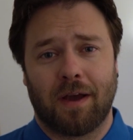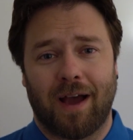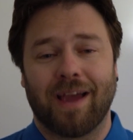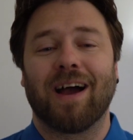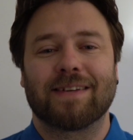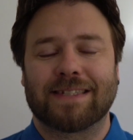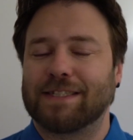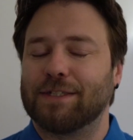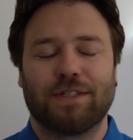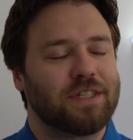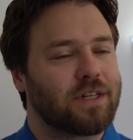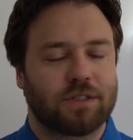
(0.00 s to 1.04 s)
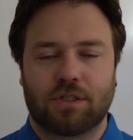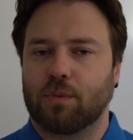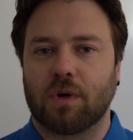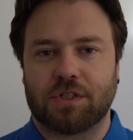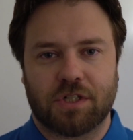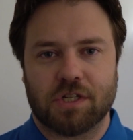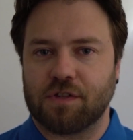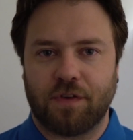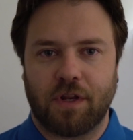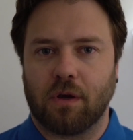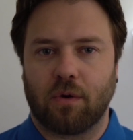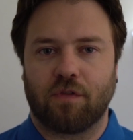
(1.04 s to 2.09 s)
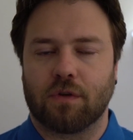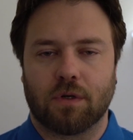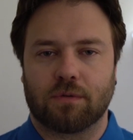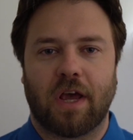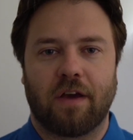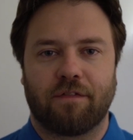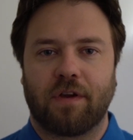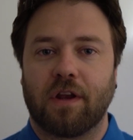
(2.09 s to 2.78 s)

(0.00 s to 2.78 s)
I ask you not to watch this video if you don't have